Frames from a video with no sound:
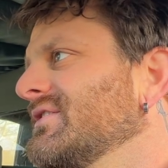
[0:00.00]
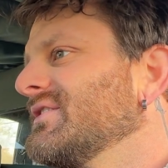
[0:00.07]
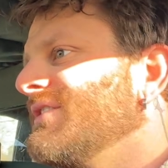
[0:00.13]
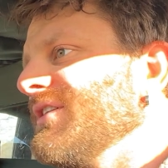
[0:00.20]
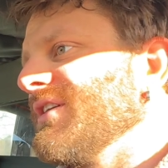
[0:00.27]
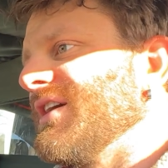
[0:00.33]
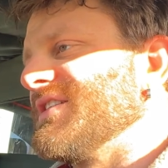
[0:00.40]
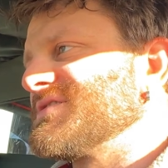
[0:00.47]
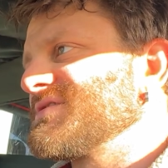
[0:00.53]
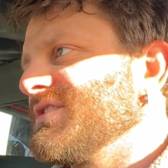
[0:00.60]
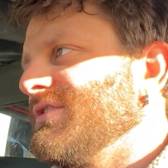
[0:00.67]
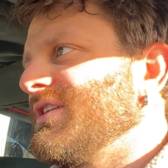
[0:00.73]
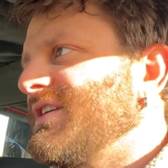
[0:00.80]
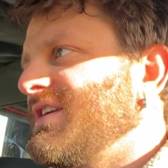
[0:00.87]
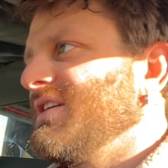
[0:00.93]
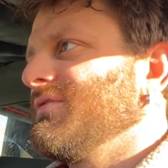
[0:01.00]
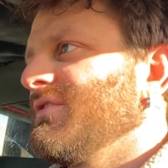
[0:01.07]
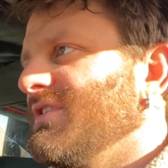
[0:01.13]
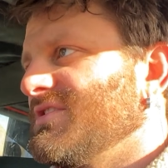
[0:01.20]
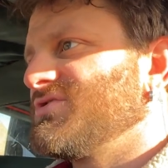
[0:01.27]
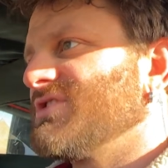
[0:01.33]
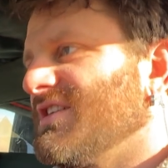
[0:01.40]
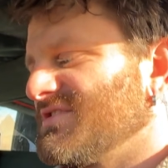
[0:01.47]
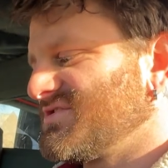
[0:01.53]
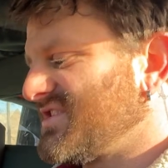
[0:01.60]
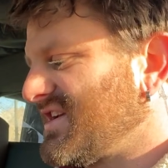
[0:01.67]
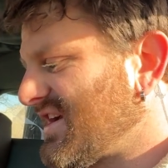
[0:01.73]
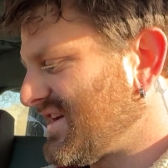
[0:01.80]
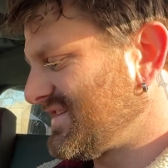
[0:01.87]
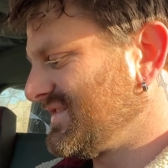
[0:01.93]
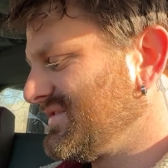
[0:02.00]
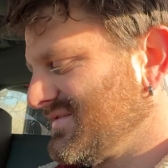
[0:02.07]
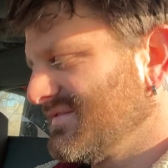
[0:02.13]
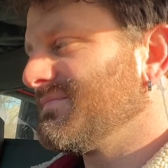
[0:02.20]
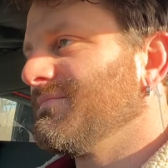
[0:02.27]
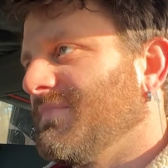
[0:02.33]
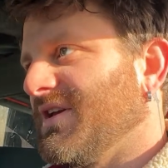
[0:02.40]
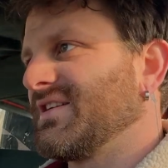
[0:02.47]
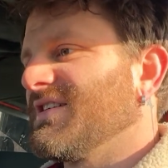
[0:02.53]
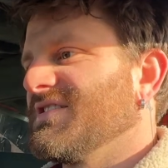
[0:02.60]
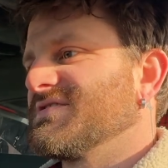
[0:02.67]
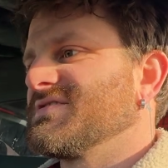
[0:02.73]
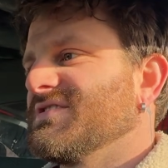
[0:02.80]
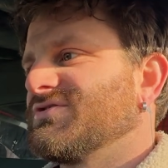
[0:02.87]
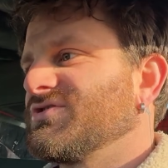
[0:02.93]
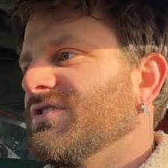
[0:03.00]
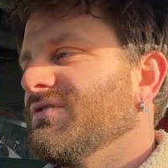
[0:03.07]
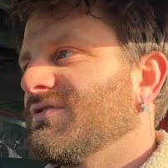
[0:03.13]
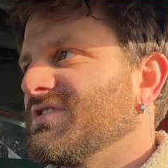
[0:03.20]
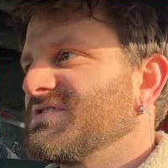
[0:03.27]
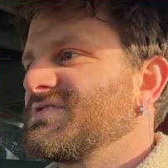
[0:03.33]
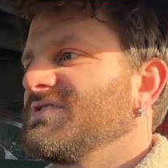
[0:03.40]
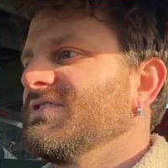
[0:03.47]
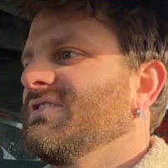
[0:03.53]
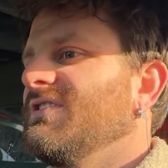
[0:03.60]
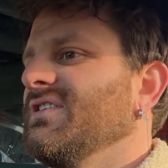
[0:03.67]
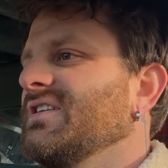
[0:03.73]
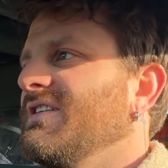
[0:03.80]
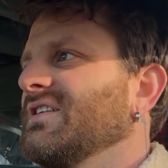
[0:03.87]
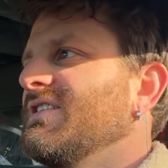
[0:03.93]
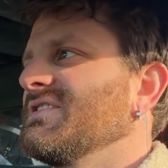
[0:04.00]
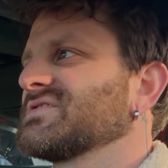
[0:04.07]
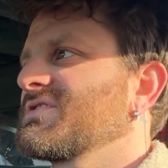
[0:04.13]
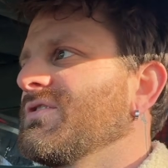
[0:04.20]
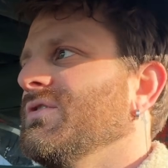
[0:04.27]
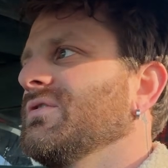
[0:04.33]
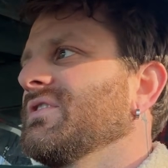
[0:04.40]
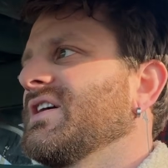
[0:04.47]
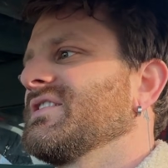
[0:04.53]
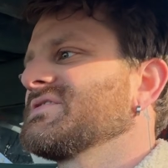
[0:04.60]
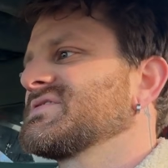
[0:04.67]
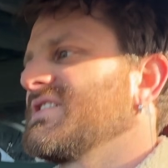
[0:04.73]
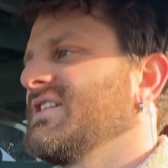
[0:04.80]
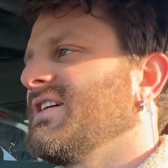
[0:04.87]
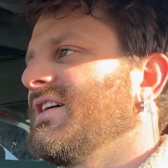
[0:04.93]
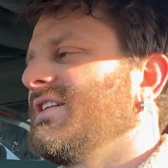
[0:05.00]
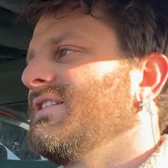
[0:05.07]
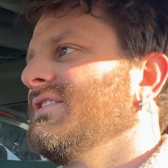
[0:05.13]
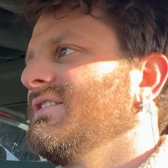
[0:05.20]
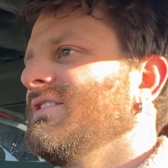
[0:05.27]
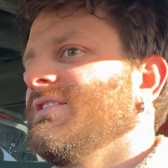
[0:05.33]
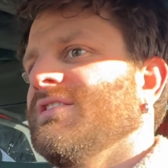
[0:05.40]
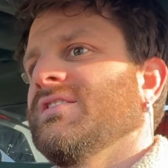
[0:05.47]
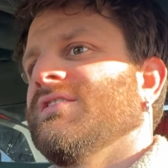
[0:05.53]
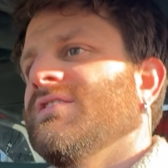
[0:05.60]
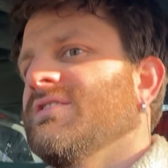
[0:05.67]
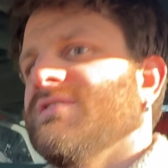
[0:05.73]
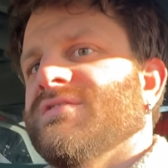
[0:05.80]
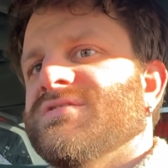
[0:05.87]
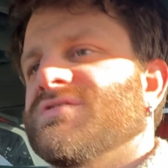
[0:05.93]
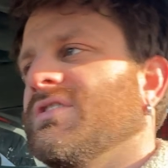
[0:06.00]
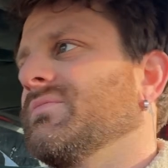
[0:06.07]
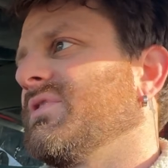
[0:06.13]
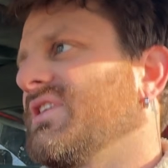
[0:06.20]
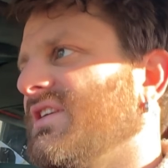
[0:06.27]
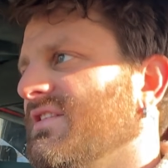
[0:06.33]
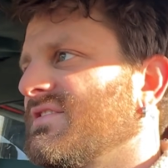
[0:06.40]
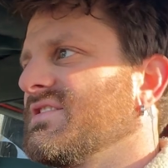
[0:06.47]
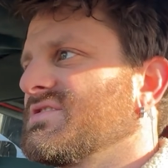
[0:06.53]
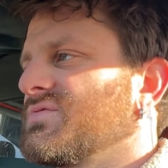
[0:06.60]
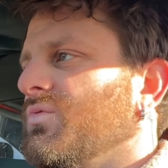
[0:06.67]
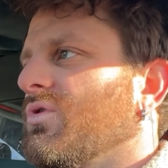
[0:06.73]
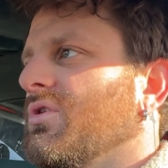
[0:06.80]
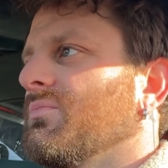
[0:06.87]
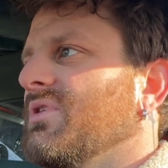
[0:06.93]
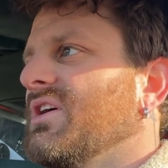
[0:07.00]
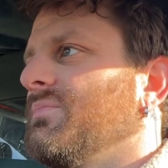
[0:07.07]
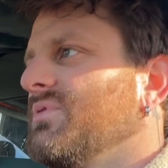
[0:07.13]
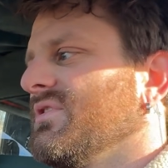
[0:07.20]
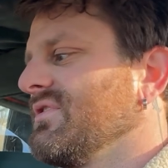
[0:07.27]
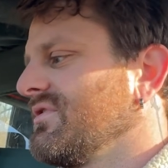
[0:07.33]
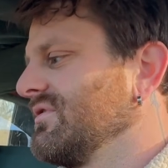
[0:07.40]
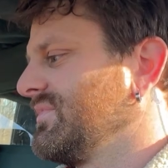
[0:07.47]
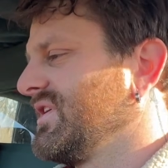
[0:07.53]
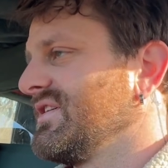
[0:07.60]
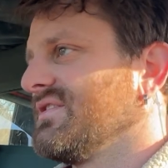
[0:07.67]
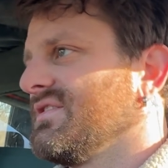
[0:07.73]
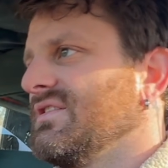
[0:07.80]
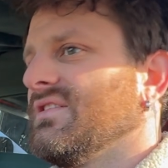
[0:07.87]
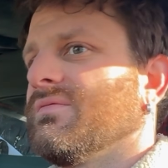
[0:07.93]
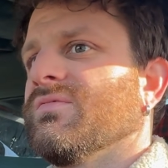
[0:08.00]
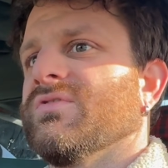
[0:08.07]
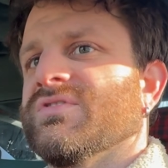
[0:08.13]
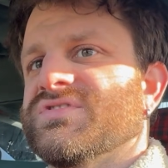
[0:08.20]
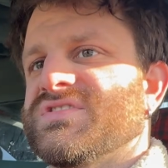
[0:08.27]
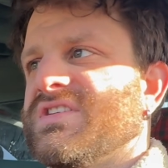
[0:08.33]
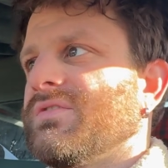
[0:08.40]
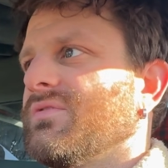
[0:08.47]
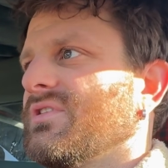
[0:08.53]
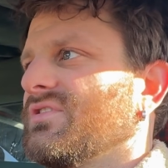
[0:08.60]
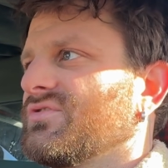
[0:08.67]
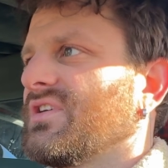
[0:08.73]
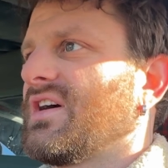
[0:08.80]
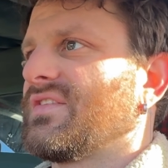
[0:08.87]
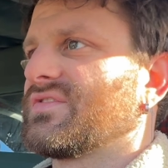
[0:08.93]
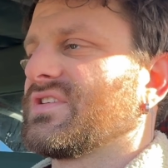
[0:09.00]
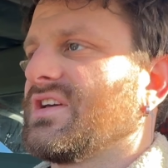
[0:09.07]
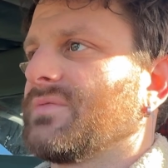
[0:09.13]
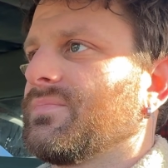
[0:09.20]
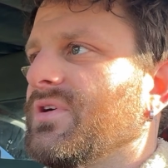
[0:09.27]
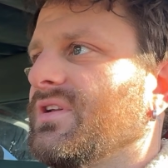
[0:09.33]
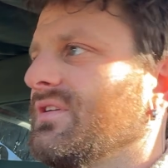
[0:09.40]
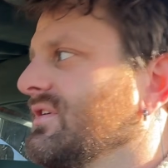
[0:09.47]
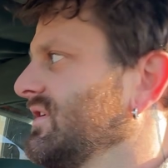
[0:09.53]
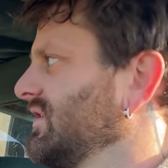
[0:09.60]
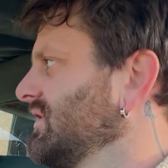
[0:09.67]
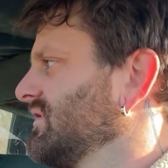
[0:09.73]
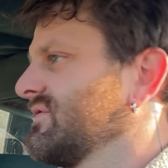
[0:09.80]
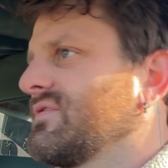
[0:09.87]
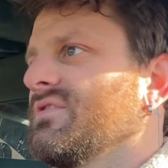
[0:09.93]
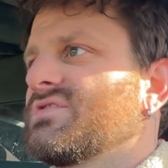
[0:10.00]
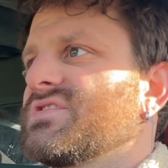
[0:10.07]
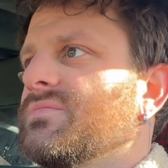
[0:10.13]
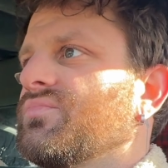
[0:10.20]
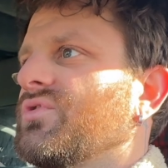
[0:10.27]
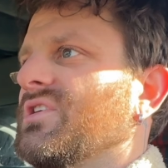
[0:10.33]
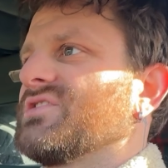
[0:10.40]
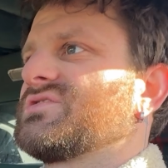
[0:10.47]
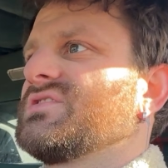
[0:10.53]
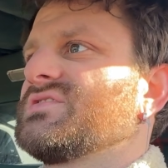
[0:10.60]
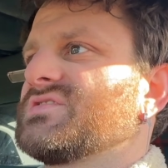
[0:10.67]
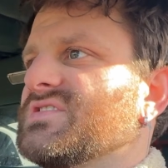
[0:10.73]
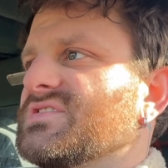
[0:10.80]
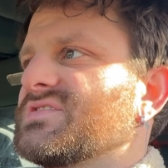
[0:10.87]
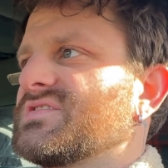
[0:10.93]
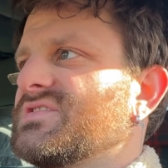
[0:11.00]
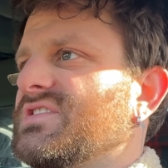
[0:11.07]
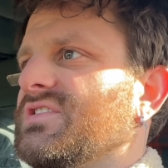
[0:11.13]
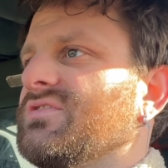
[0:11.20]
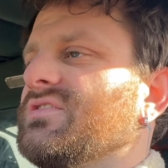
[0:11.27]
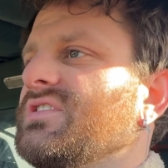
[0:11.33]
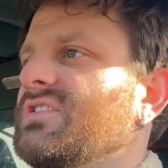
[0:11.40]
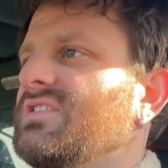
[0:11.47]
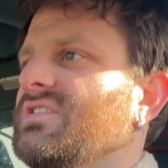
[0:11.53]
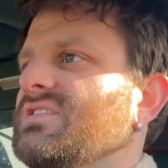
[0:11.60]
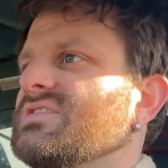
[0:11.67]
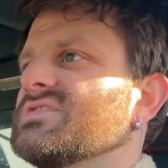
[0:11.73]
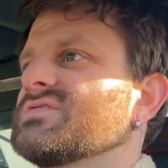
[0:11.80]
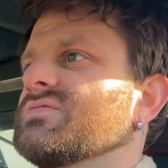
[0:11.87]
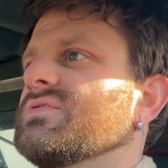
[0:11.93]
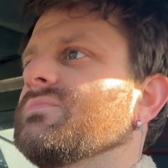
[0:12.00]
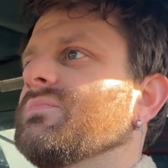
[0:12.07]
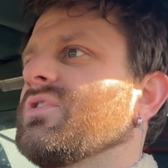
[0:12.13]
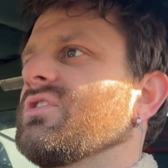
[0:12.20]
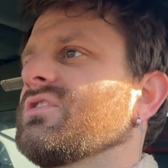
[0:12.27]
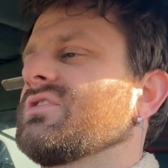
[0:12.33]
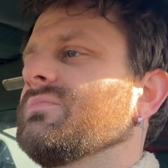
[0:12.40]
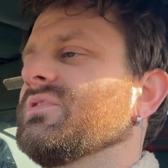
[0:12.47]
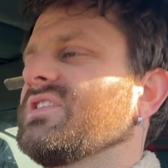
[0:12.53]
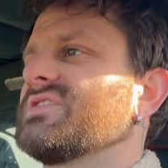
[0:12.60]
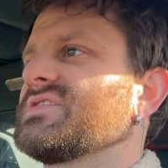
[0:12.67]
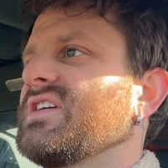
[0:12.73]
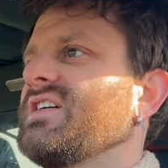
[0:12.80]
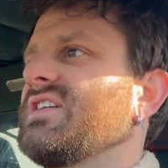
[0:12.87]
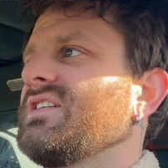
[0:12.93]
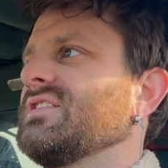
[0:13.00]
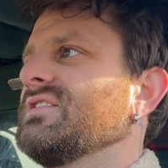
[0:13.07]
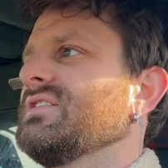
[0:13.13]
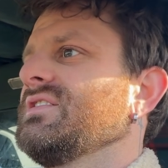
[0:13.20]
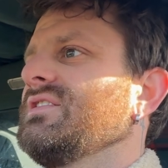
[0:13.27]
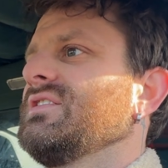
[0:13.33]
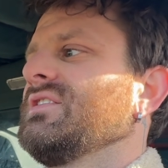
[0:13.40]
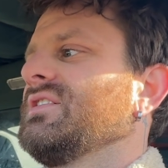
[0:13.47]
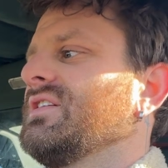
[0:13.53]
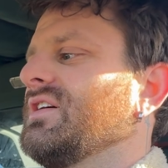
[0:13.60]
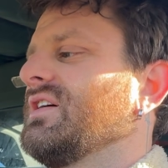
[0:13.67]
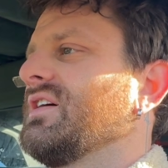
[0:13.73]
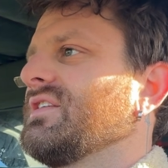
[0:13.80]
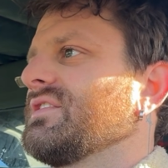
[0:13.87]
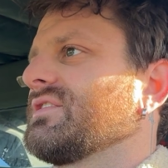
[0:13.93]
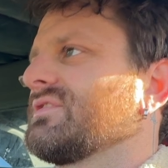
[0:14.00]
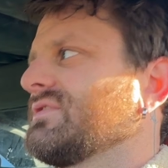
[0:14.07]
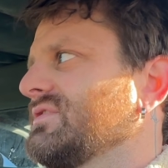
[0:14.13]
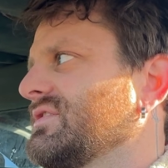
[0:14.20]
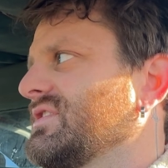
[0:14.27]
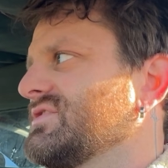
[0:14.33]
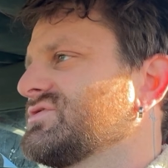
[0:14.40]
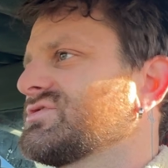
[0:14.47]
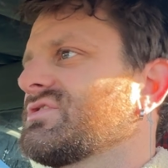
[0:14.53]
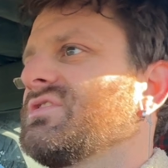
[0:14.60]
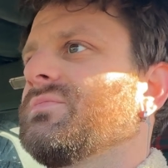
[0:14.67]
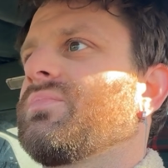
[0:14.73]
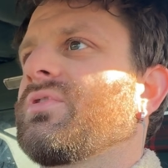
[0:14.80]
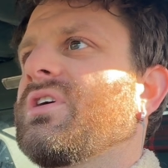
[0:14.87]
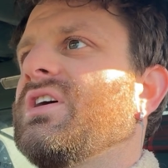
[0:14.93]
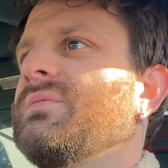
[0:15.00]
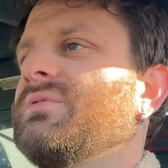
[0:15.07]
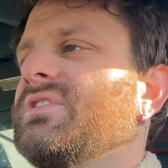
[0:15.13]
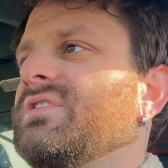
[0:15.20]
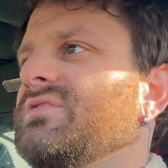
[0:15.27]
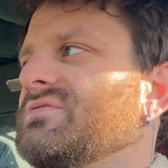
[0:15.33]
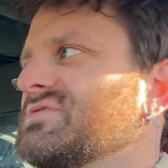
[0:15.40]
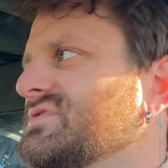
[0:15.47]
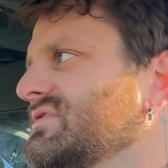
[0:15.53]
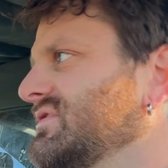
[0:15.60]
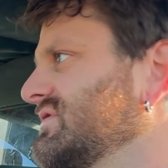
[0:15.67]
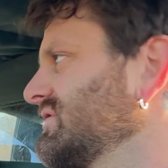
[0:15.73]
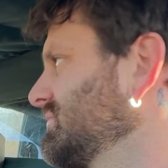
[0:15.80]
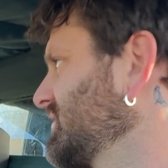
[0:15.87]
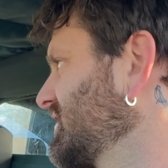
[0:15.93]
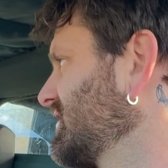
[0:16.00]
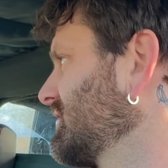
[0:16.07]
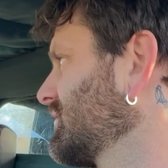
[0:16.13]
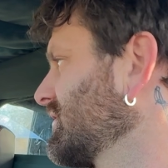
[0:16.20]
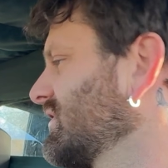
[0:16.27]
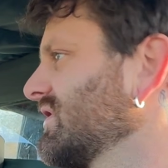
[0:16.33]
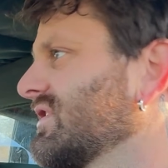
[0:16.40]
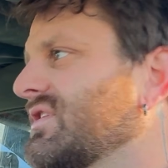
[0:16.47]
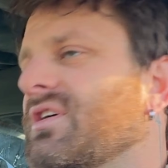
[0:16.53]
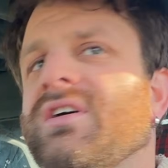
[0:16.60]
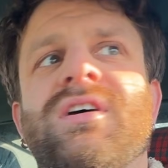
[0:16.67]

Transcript: Alright, so I can't really judge yet because the choke is still on and it's cold outside. So I'm gonna get this warmed up a little bit and we'll see what it drives like. But first impressions, the steering is remarkably tight. The clutch could probably use a little bit of work.